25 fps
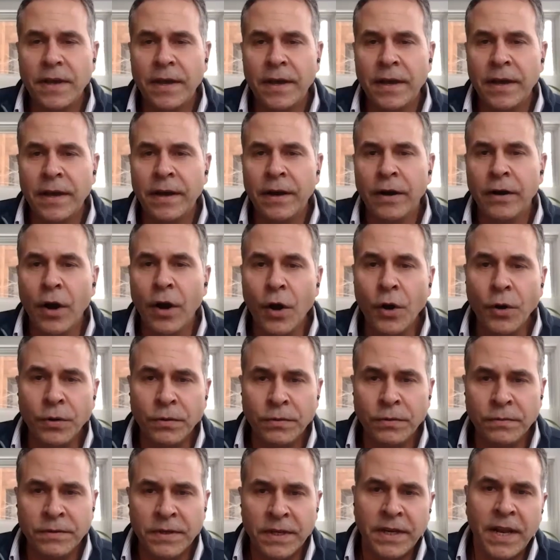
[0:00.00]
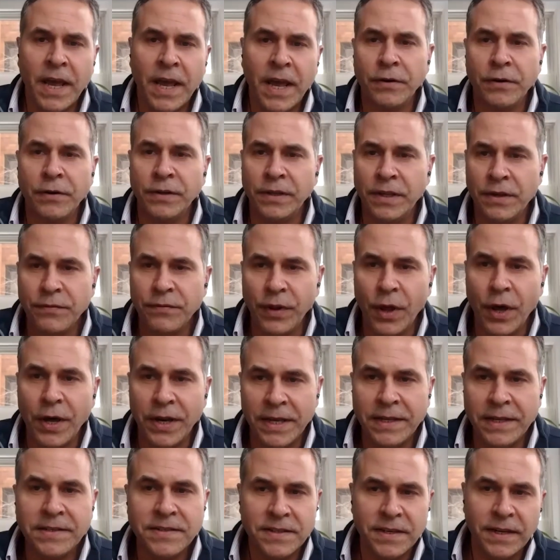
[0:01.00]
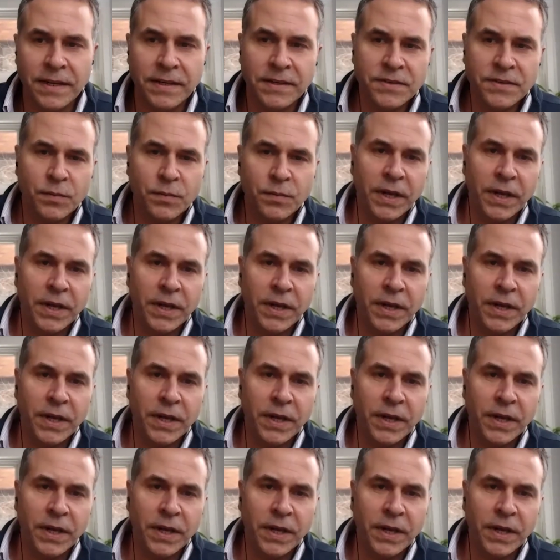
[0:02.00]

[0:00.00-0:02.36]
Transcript: uh, our own inherently flawed instincts